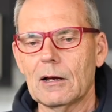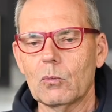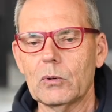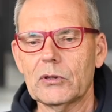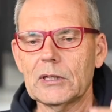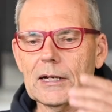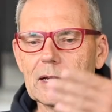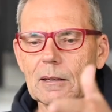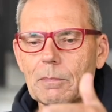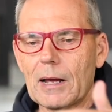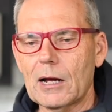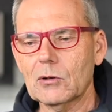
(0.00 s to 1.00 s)
With the other
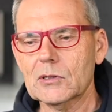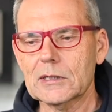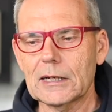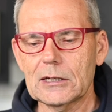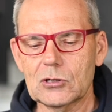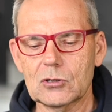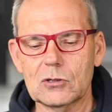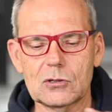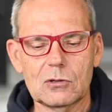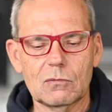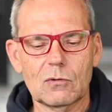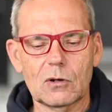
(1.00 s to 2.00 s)
power stations,
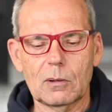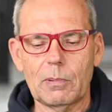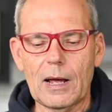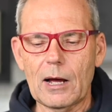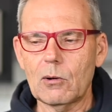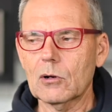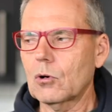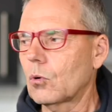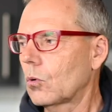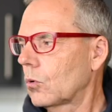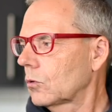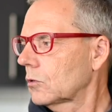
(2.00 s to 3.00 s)
you've got a power
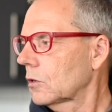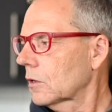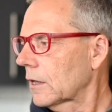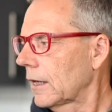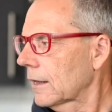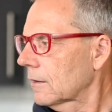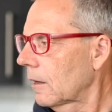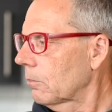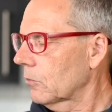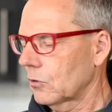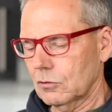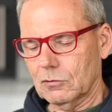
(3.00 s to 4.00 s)
cord to connect
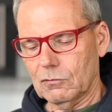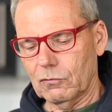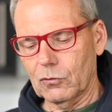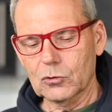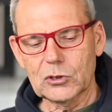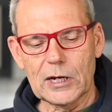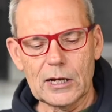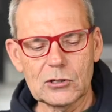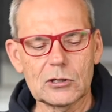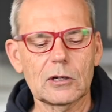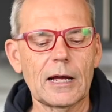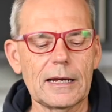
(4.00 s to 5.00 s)
up for
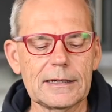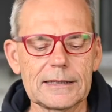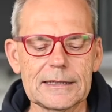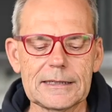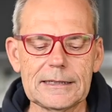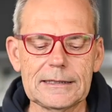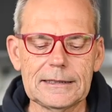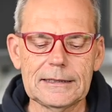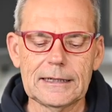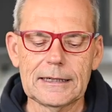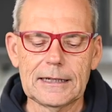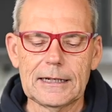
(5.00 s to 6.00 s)
charging AC,
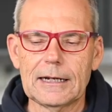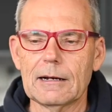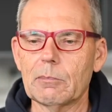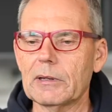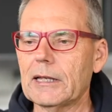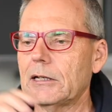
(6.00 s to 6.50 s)
but